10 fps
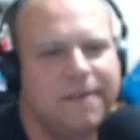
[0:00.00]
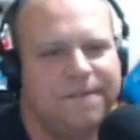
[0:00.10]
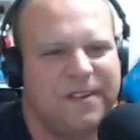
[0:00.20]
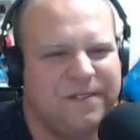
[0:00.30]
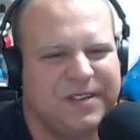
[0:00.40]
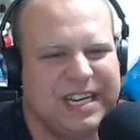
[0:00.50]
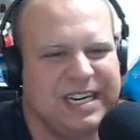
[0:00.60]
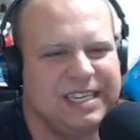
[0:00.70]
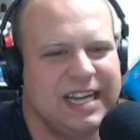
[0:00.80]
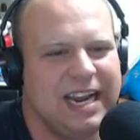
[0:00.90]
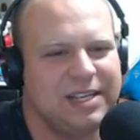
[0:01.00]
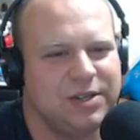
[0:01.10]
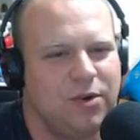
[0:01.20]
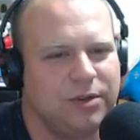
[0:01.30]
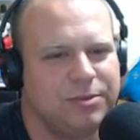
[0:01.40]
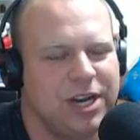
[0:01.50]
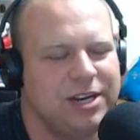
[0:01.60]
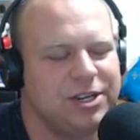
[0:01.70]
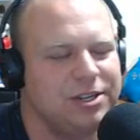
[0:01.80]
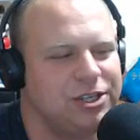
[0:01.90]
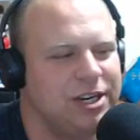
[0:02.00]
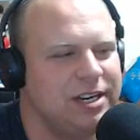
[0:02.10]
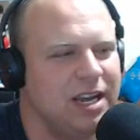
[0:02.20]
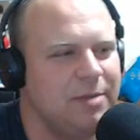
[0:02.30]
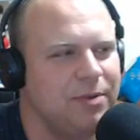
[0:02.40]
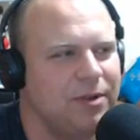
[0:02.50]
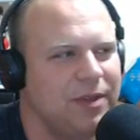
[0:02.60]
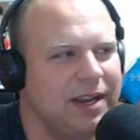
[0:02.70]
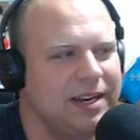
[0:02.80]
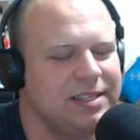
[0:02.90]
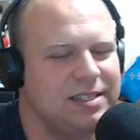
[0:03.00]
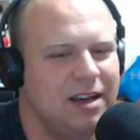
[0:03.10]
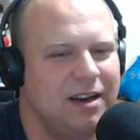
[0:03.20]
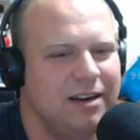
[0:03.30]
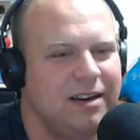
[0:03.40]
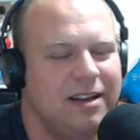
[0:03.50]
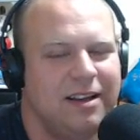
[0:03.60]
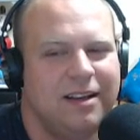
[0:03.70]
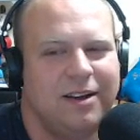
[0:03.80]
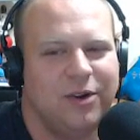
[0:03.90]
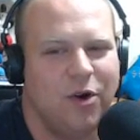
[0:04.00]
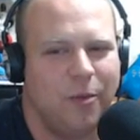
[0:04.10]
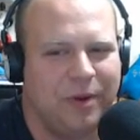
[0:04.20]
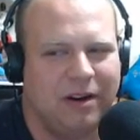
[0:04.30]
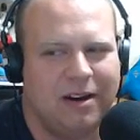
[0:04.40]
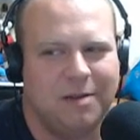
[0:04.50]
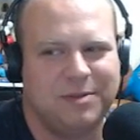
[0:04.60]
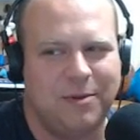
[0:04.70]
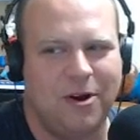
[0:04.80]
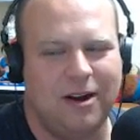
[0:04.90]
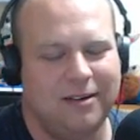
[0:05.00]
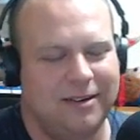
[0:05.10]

15 days old, changing a shitty diaper, thinking he's done, and nope, here comes more.